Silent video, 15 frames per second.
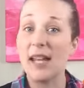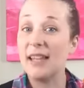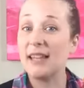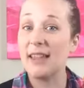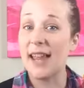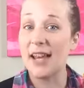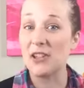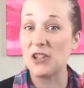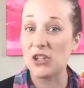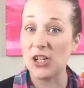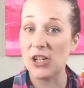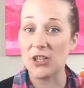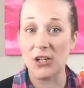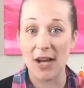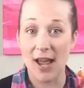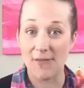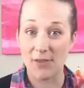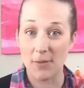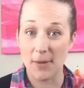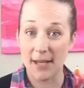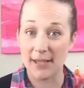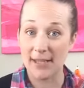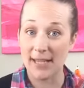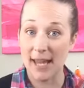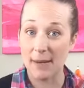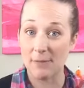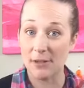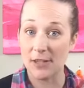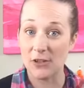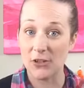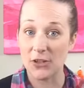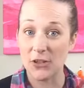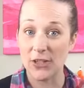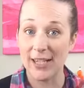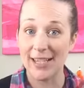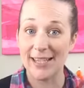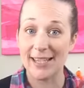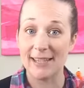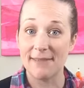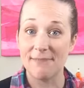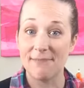in the last year, have you made slime with your students?